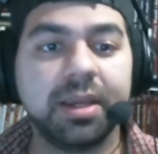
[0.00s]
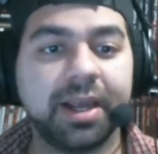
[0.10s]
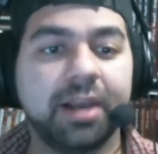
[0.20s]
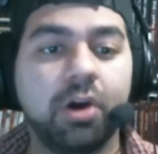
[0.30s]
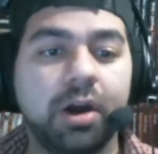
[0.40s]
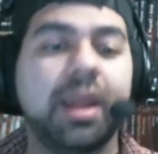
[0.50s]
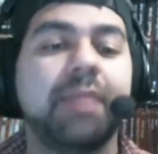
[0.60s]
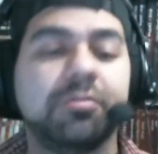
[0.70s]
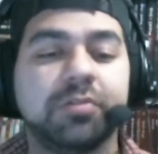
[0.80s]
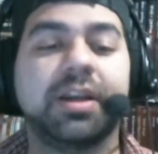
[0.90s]
That long
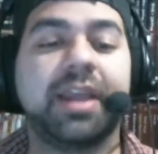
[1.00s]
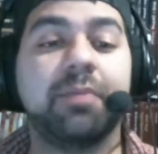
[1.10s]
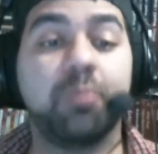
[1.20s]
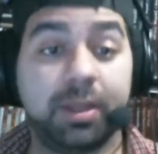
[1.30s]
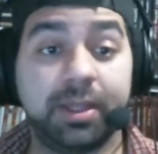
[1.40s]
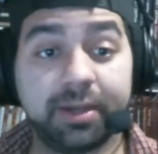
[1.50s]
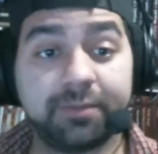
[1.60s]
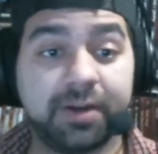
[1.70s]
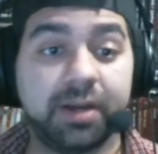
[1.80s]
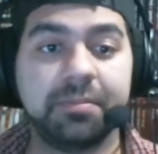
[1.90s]
game is where the game really gets
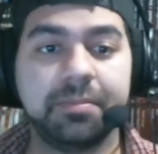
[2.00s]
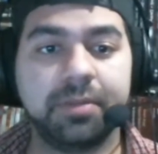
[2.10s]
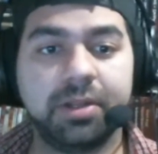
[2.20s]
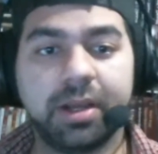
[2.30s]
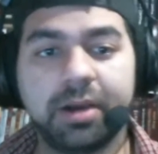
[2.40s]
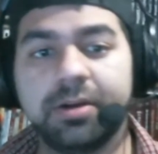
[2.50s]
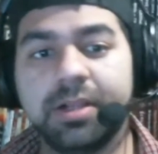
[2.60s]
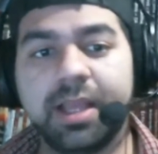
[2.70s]
fun, you know.